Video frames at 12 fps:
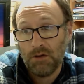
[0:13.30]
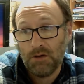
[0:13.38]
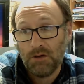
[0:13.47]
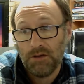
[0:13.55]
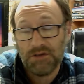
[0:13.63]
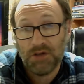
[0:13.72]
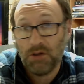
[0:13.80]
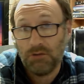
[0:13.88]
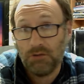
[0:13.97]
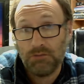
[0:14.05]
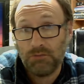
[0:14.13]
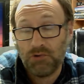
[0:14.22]
There's no
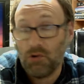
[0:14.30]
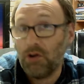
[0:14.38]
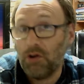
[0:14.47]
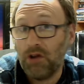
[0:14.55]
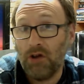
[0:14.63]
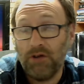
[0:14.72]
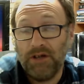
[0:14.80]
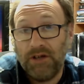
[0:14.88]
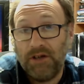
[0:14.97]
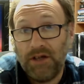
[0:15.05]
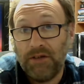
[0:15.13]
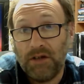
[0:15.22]
sugarcoating it
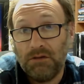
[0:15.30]
either.